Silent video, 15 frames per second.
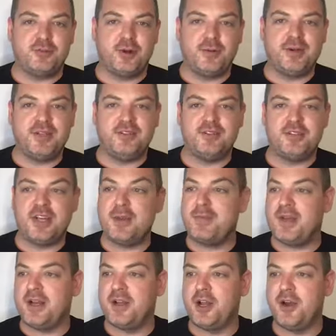of properties can
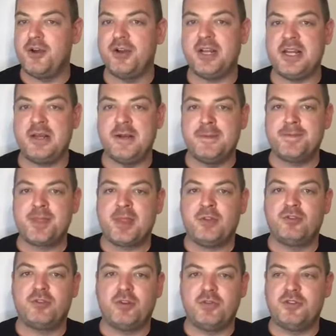be a lonely
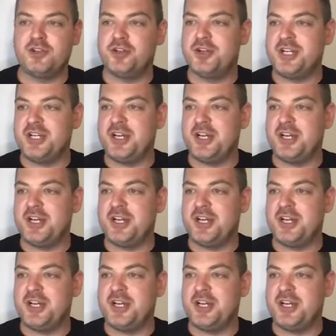sort of journey.